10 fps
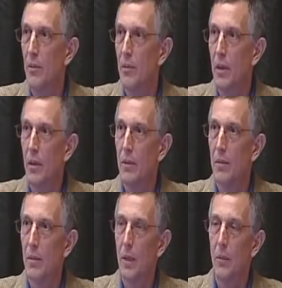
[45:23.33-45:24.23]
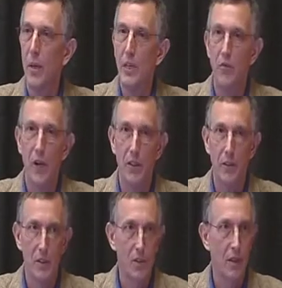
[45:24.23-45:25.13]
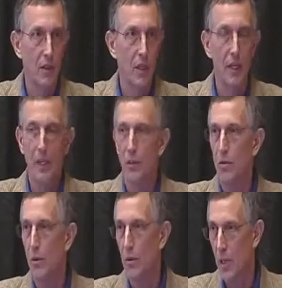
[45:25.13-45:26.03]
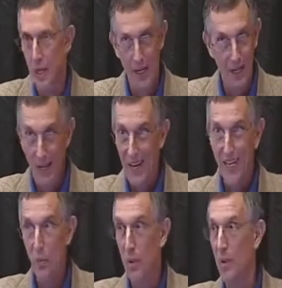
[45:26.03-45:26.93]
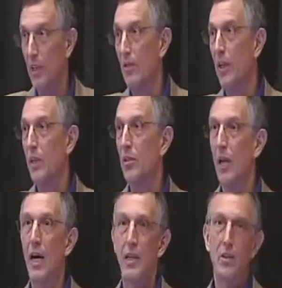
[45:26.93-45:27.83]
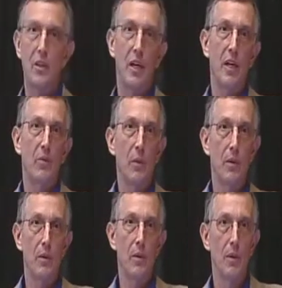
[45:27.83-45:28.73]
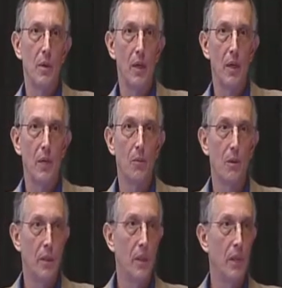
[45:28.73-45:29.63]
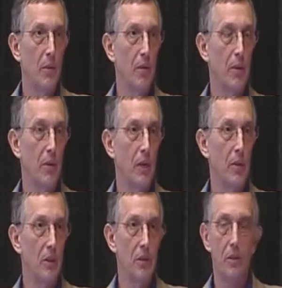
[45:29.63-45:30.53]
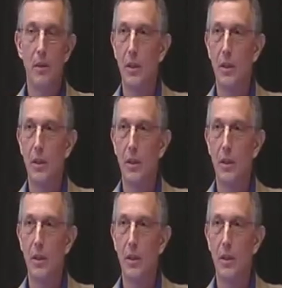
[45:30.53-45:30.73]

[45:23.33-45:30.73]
selling, manufacturing and selling lighting controls, any building of any size today, we're dealing with integration.